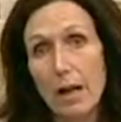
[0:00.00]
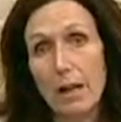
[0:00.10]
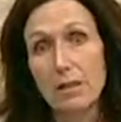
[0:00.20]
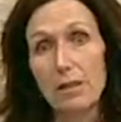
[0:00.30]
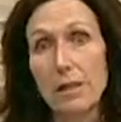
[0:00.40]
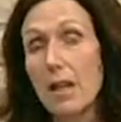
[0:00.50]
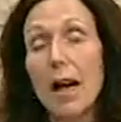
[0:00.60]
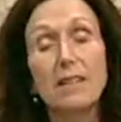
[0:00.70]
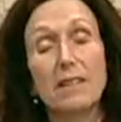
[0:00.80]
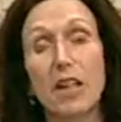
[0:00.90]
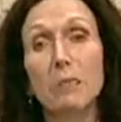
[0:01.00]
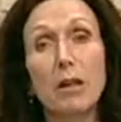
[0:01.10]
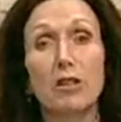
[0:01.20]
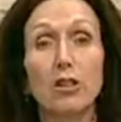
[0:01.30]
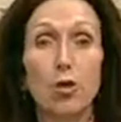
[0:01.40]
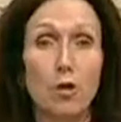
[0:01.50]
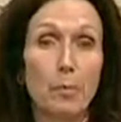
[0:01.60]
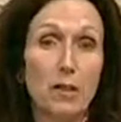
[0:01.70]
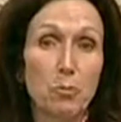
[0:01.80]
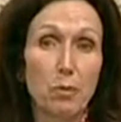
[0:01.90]
hasn't come out in a
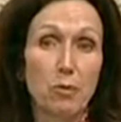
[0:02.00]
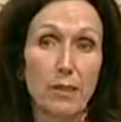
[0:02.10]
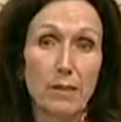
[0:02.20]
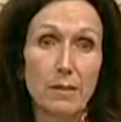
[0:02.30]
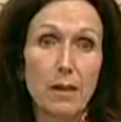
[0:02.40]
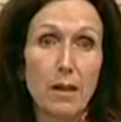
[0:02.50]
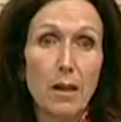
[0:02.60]
court-based process.